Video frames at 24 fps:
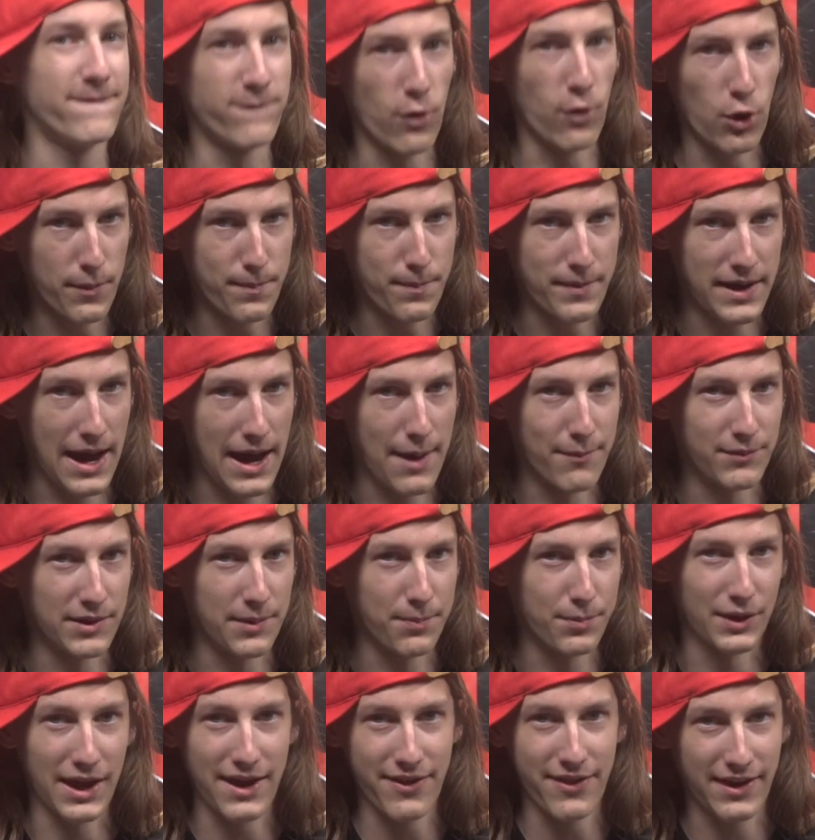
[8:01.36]
4 p.m. to
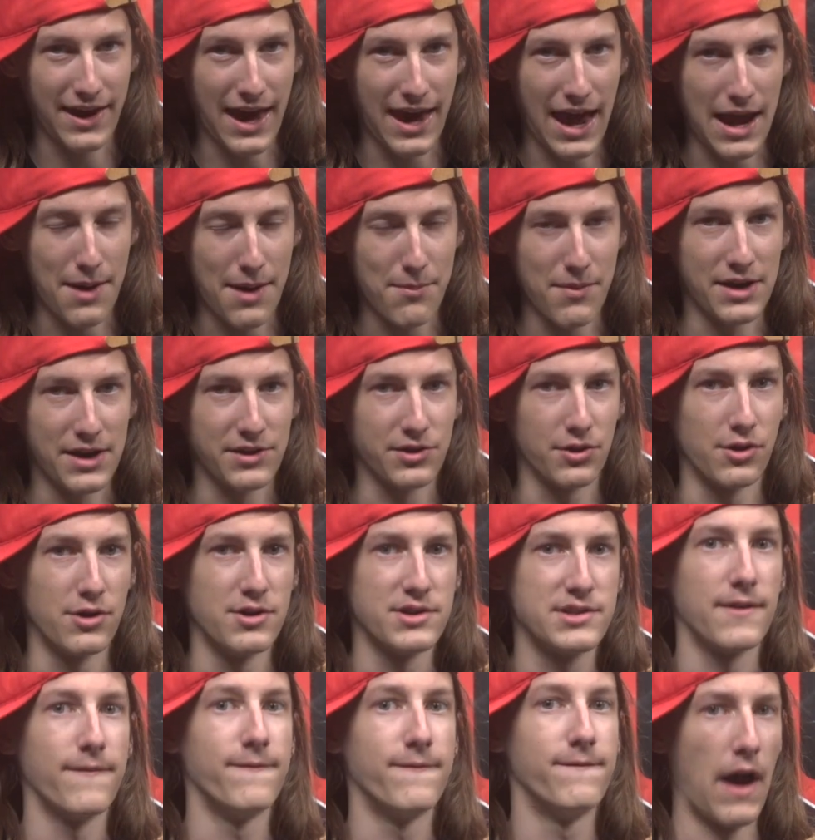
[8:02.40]
play the game and to learn
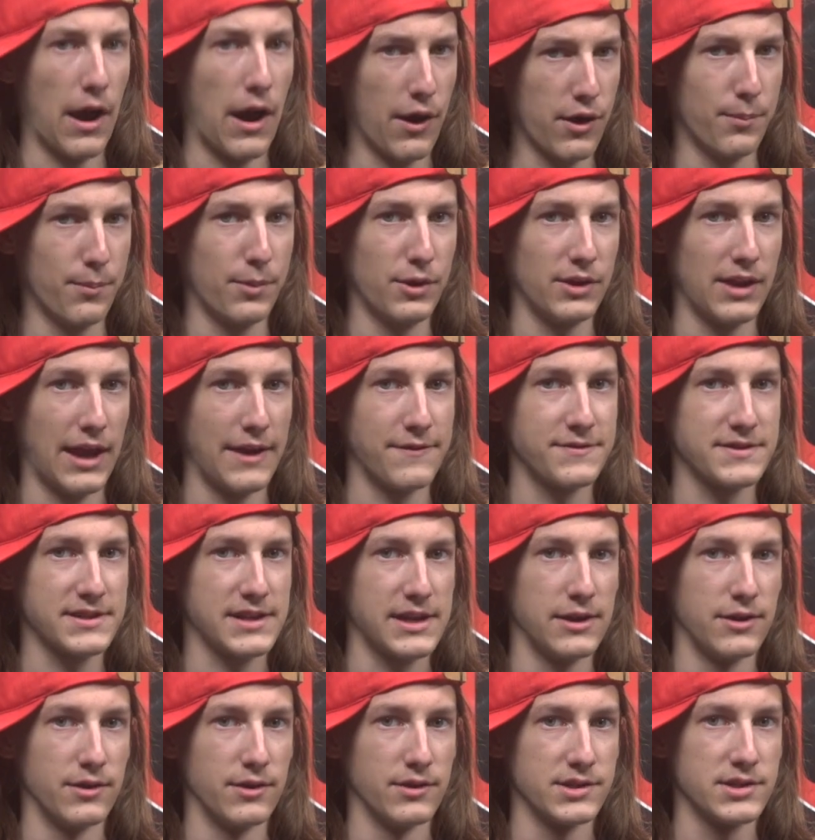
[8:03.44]
some valuable life
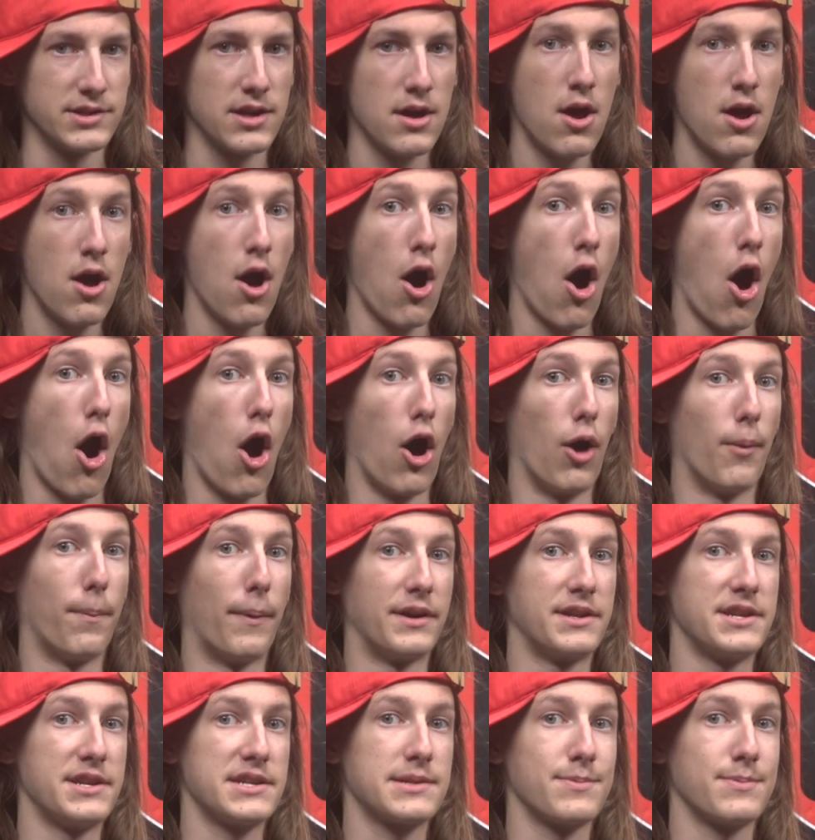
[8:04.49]
skills. All
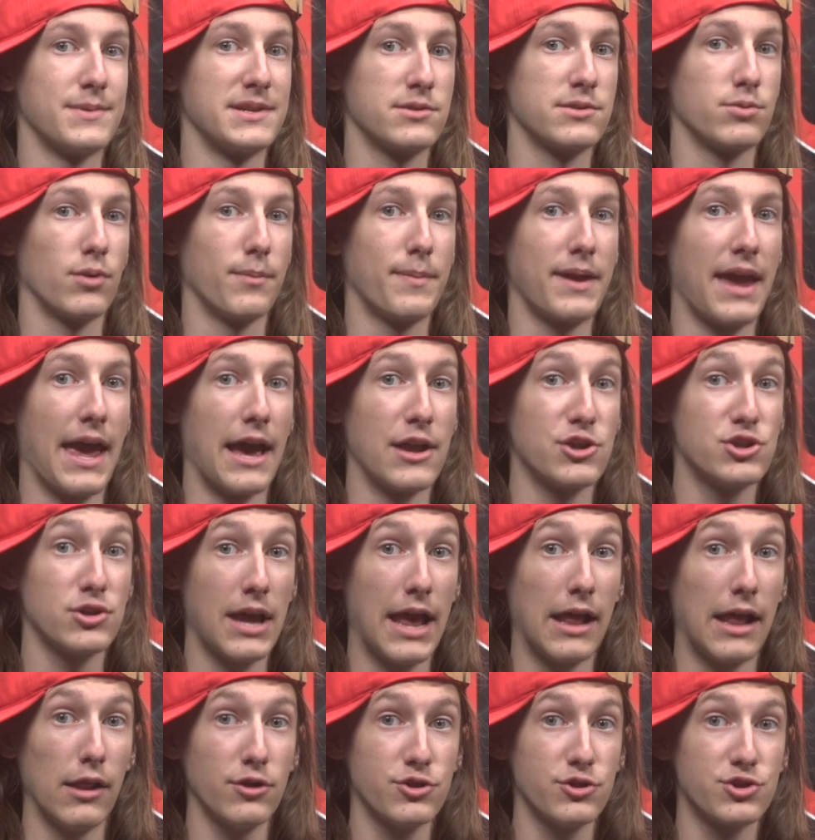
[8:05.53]
participants will be
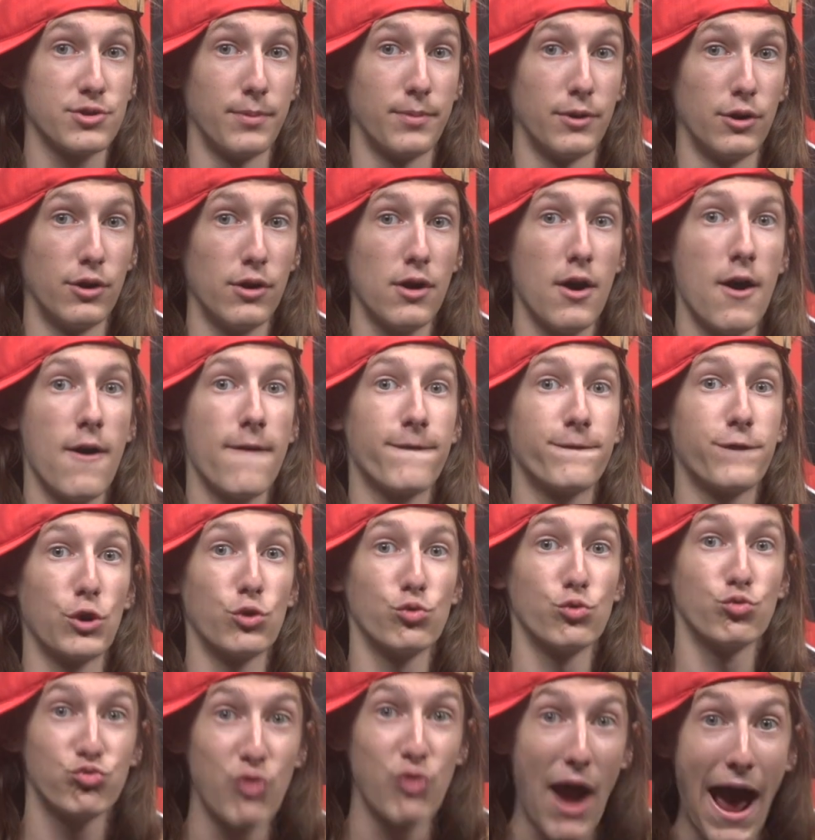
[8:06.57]
eligible for
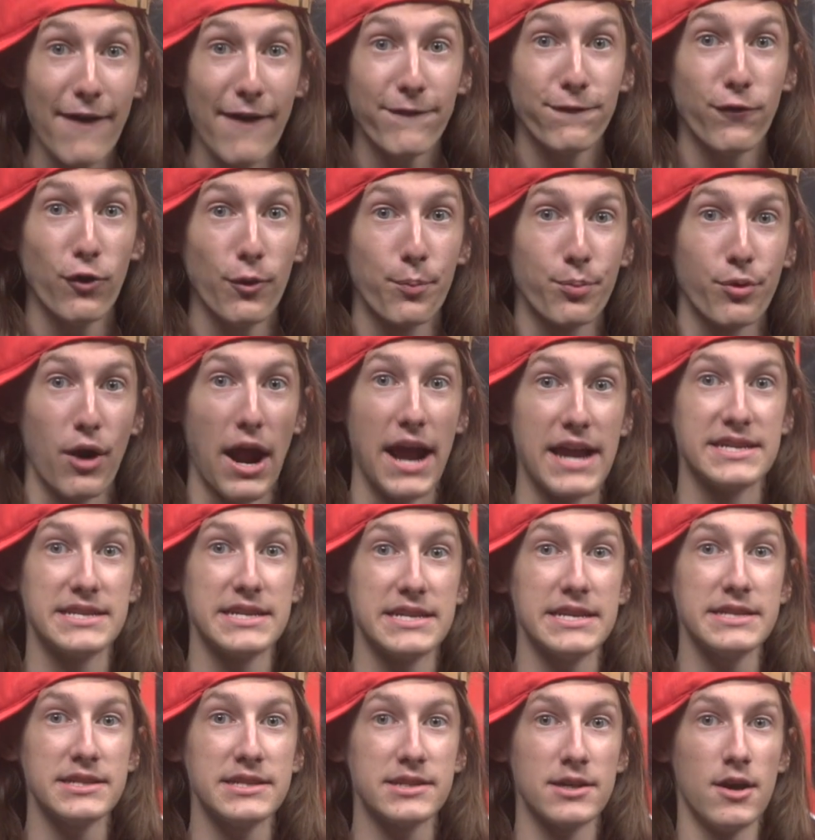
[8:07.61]
raffle
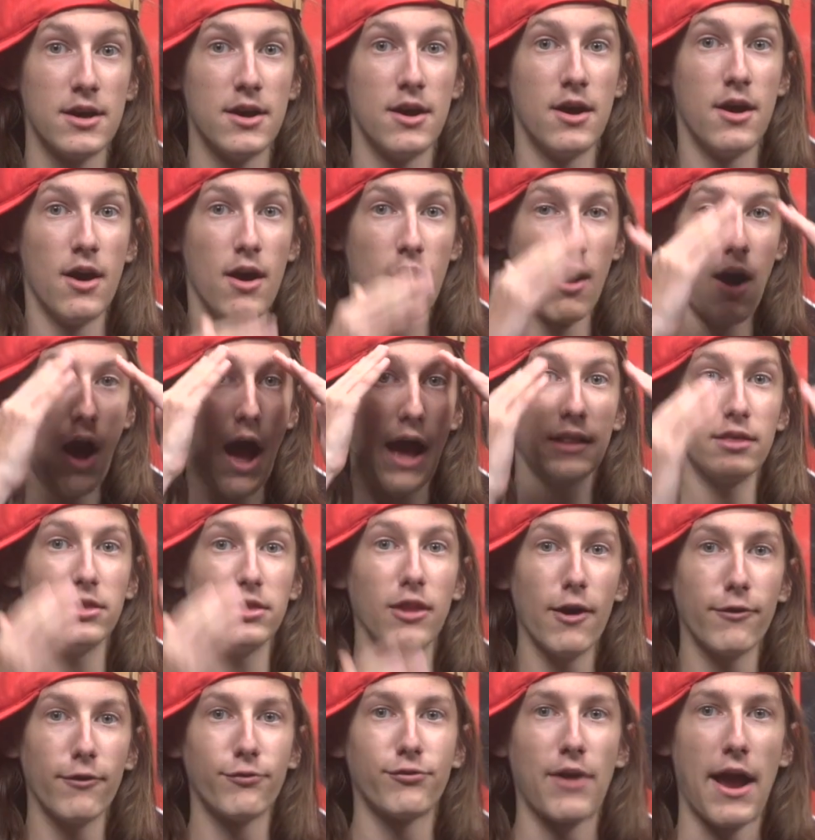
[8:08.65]
prizes. I
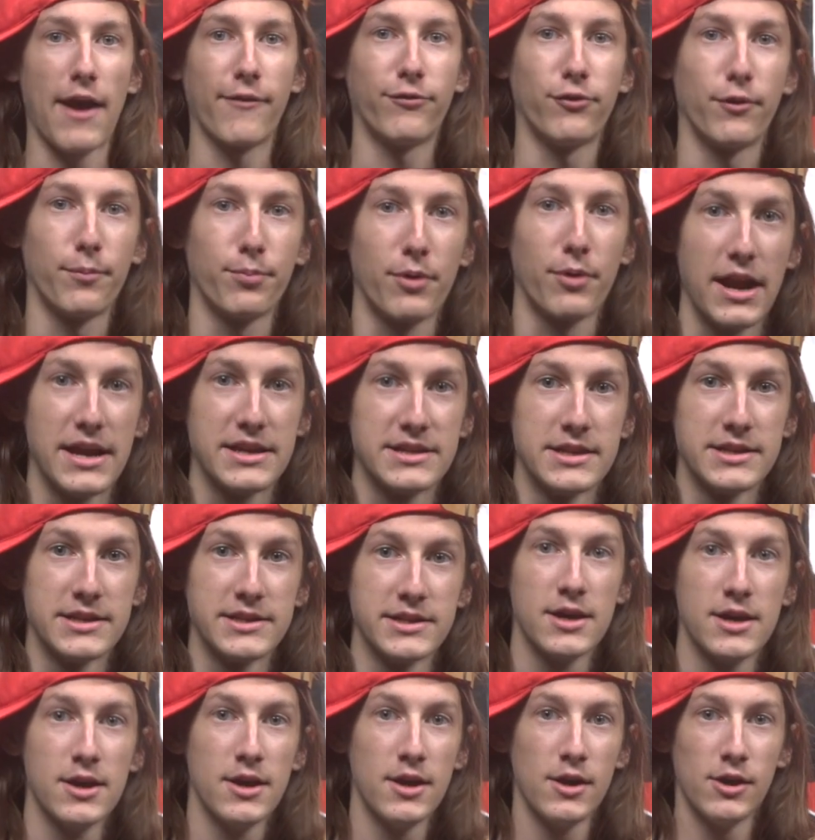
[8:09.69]
love raffle
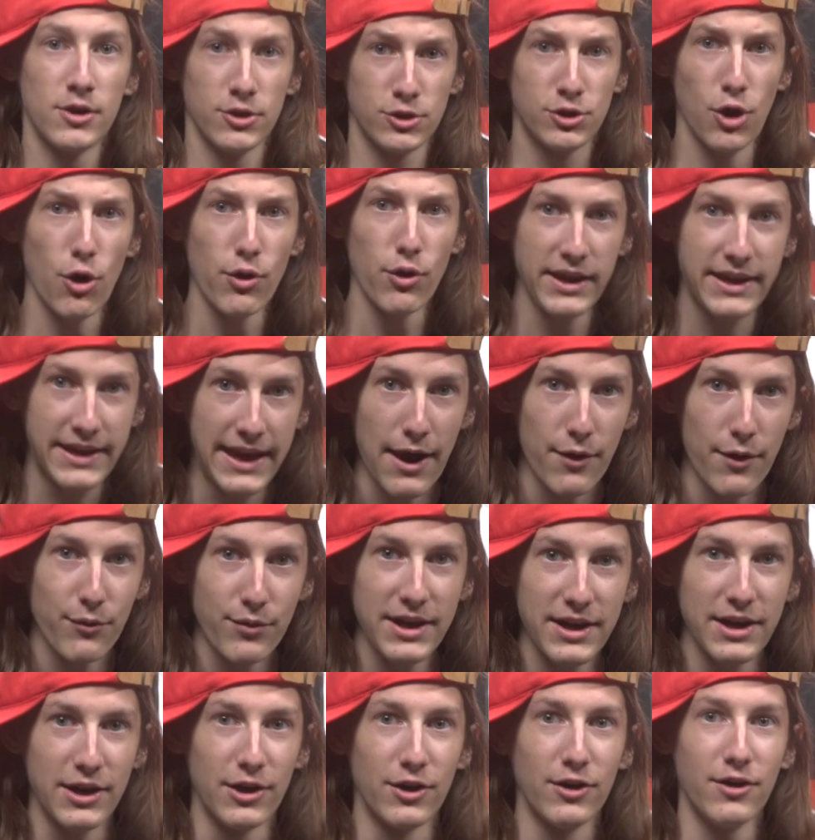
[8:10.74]
prizes. Go to
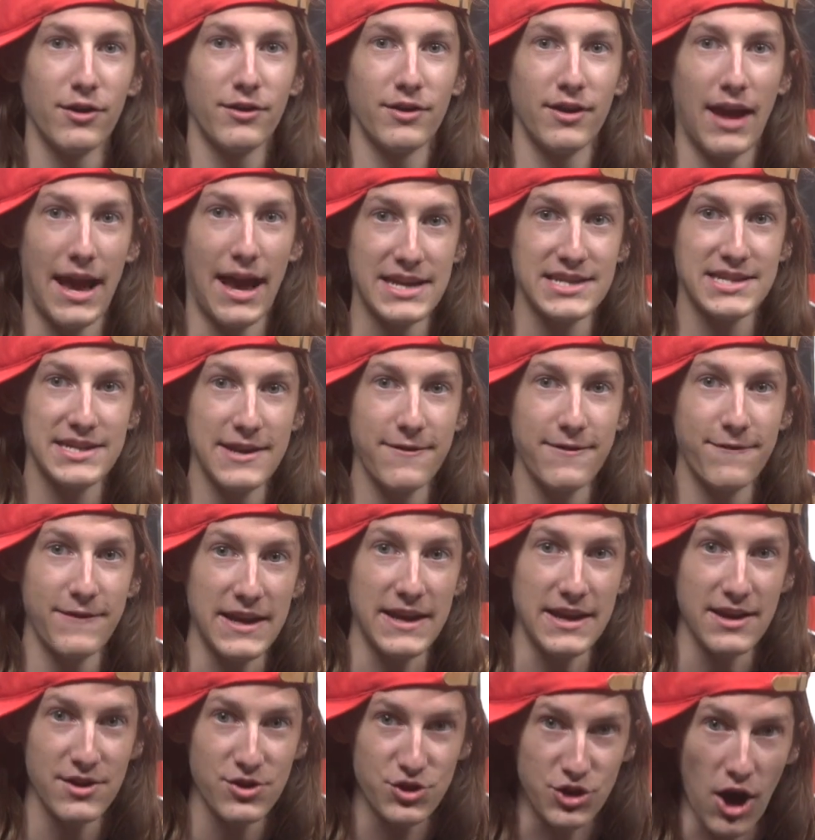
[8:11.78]

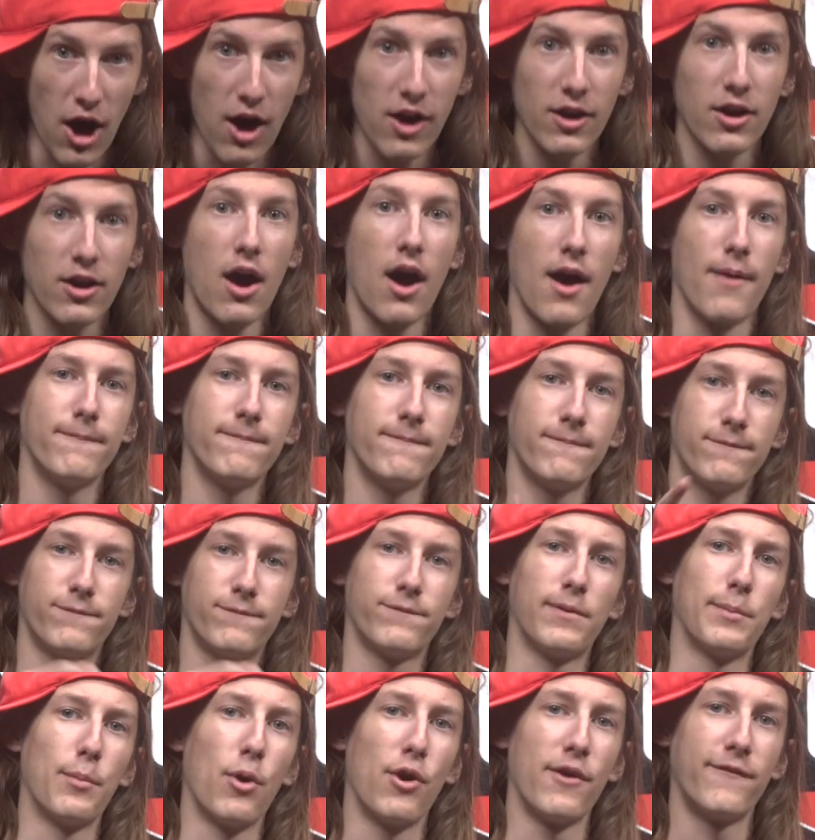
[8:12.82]
getrealscv.com for more